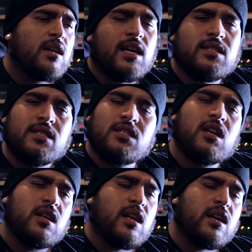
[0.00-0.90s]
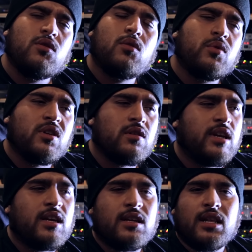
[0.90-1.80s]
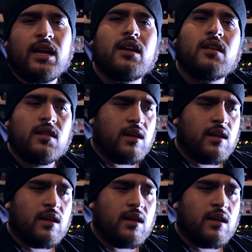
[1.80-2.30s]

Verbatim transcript: like TJ like you a real nigga like